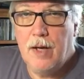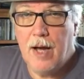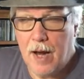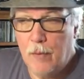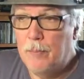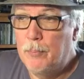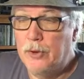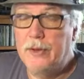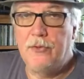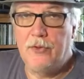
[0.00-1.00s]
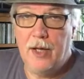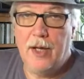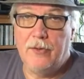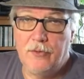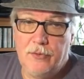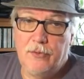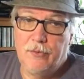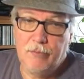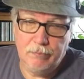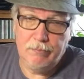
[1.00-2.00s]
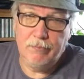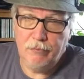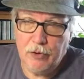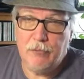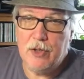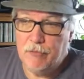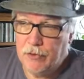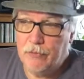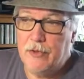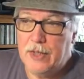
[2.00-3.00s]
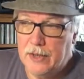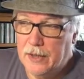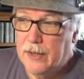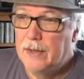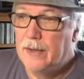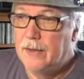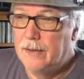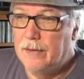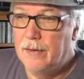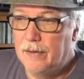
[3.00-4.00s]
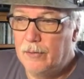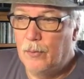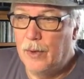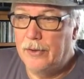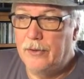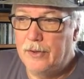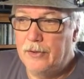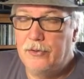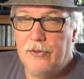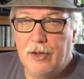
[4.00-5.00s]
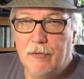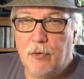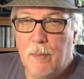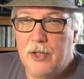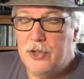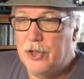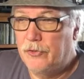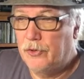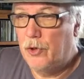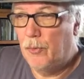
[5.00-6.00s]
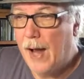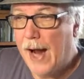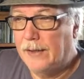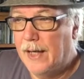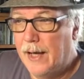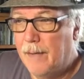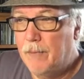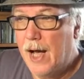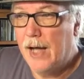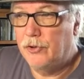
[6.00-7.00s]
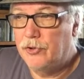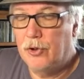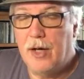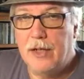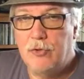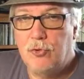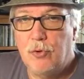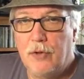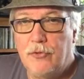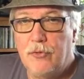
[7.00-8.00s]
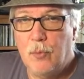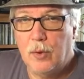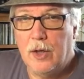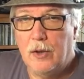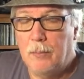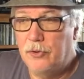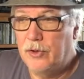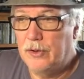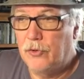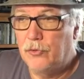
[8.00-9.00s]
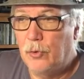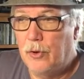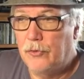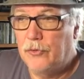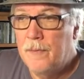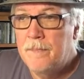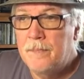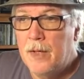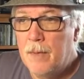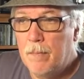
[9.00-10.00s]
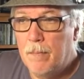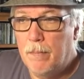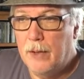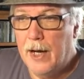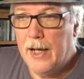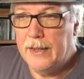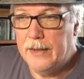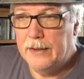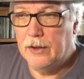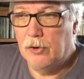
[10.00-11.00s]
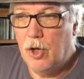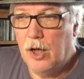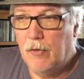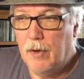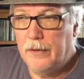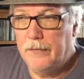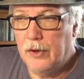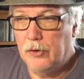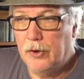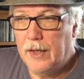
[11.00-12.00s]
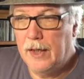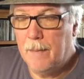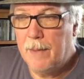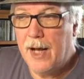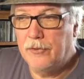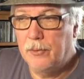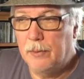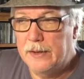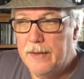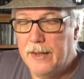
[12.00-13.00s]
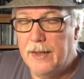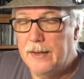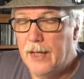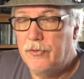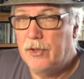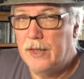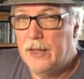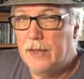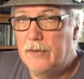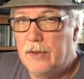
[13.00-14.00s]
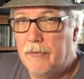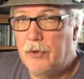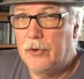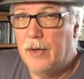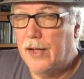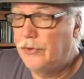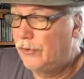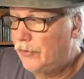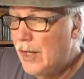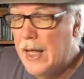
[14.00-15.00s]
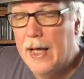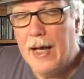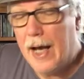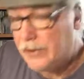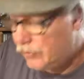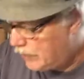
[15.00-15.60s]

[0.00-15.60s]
I would put this as 50-50 whether this information is correct. I'm not sure I trust 100% the source, but in the long run, they're looking at possibly taking Destiny into different directions. I do